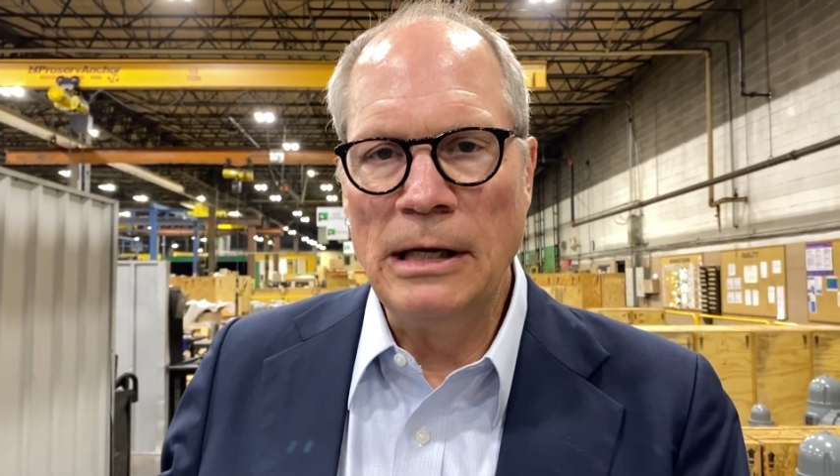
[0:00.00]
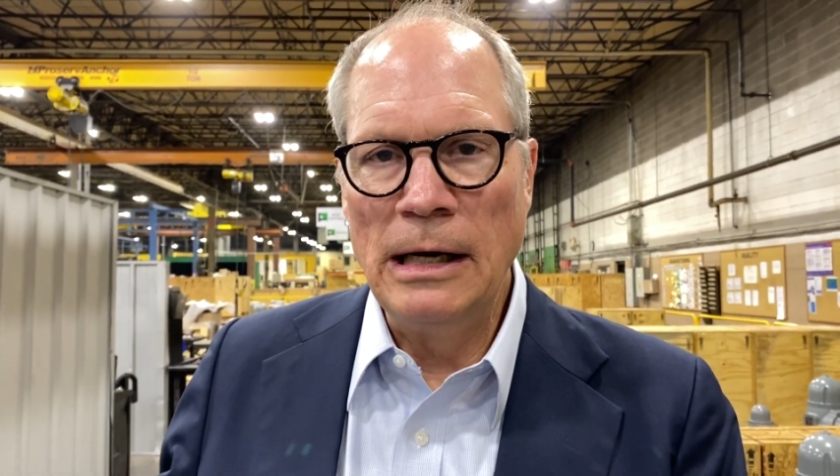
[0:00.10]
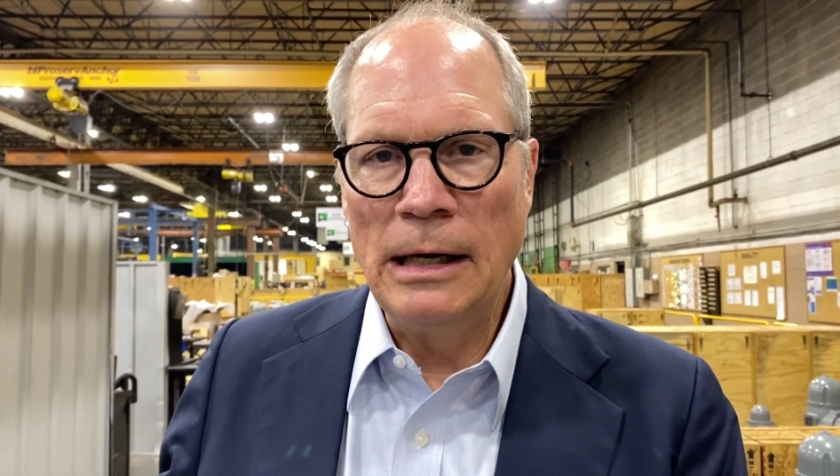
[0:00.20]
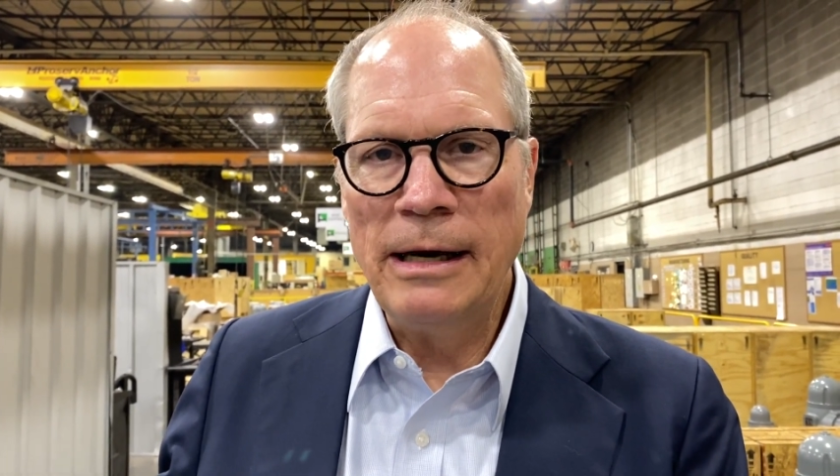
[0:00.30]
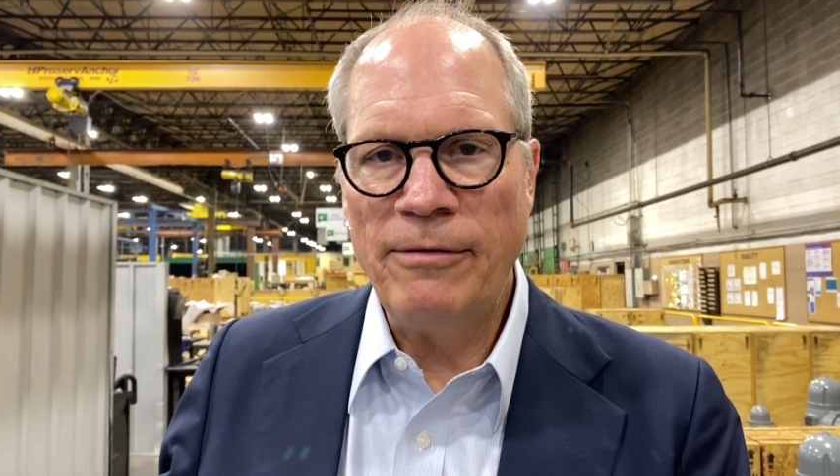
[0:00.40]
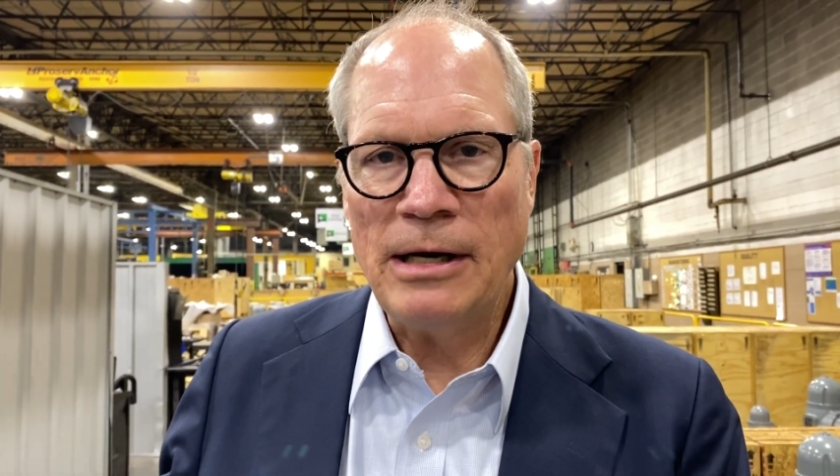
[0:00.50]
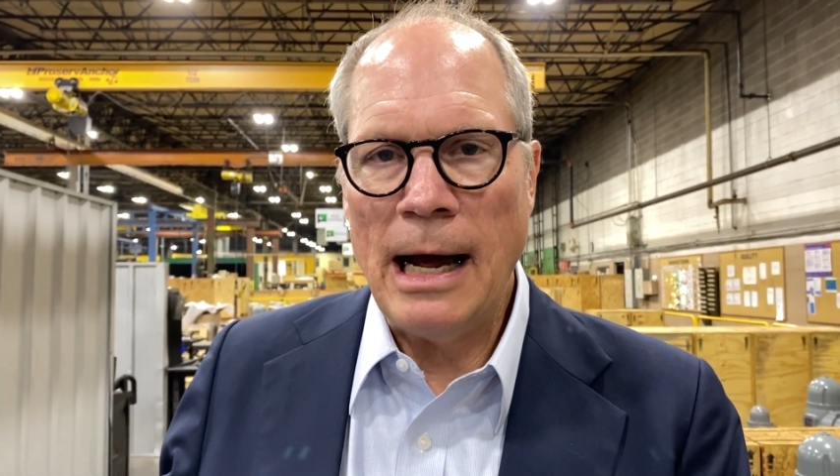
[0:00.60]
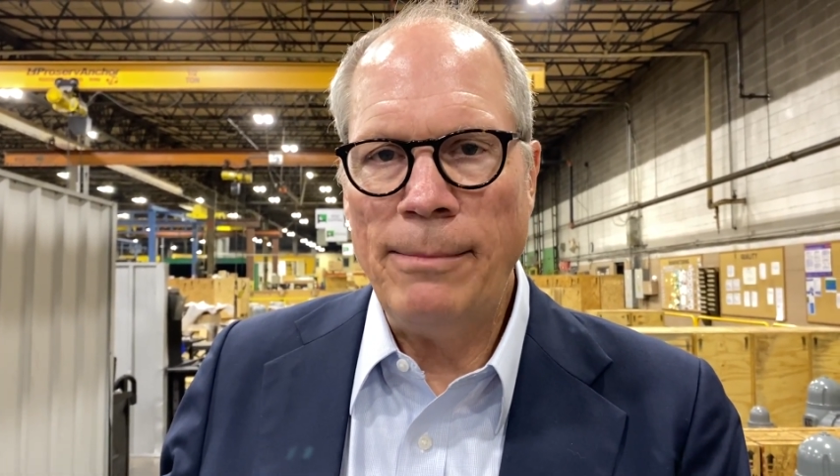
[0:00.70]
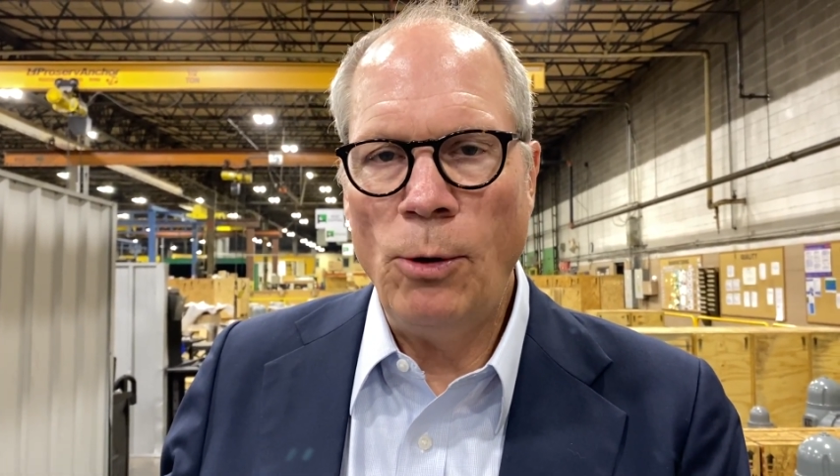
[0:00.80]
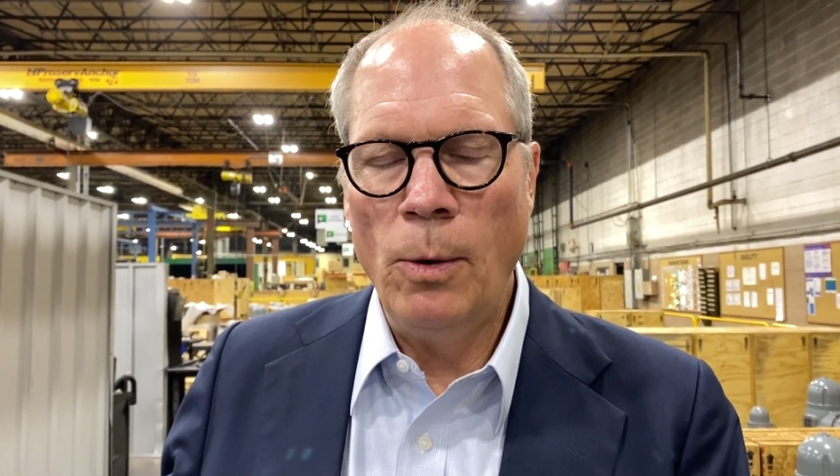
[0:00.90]
a little different
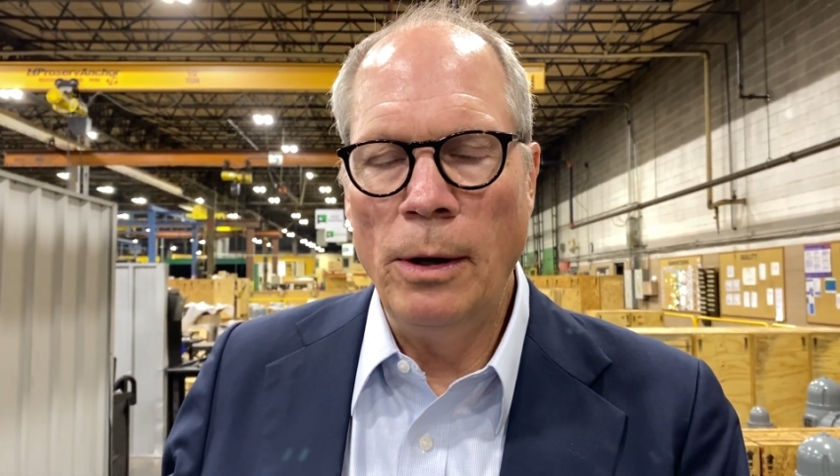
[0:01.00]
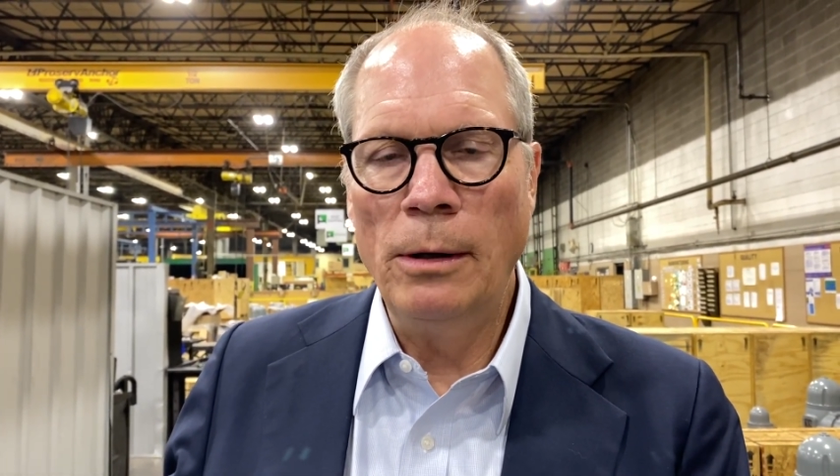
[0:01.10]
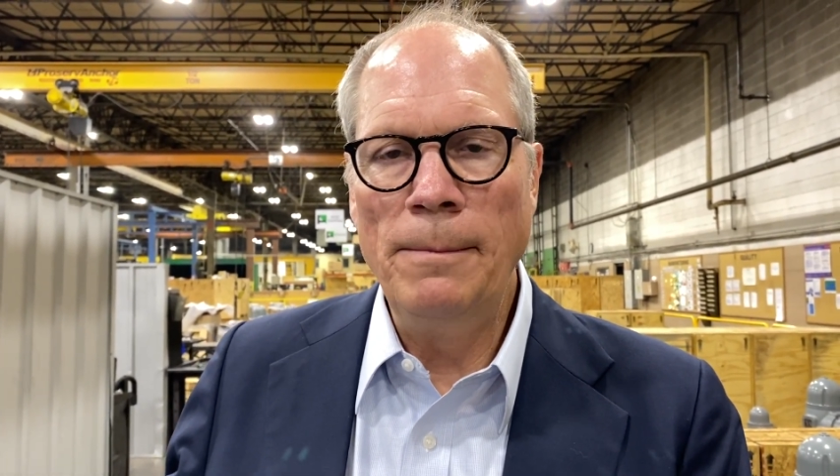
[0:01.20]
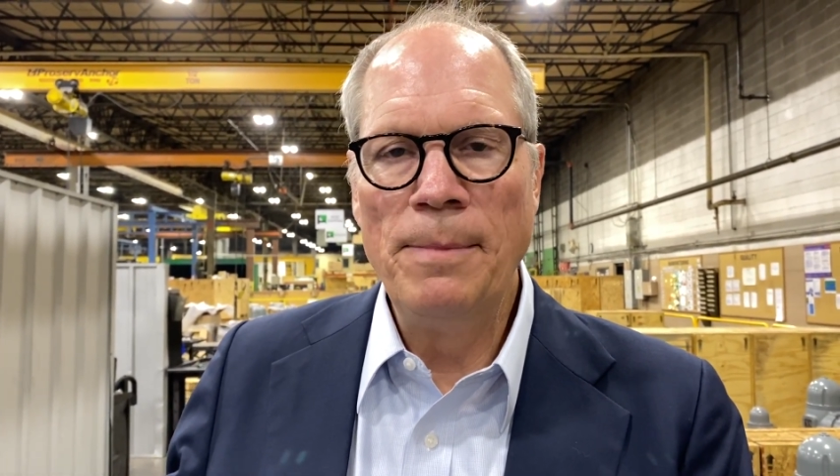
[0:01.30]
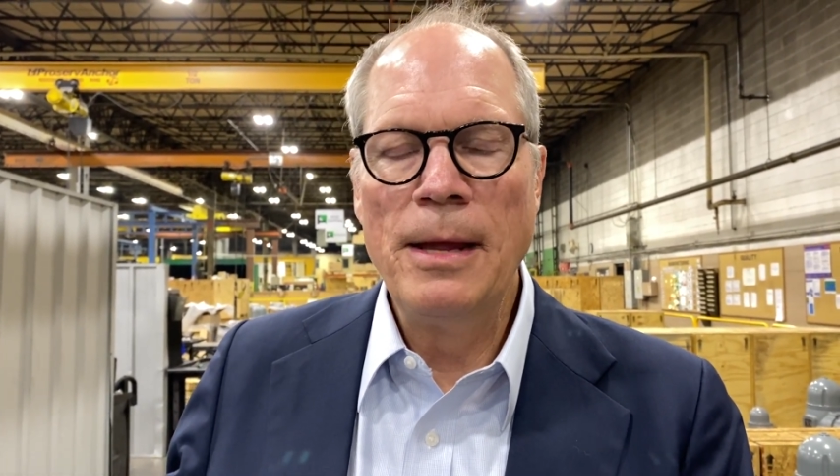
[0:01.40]
type of oil,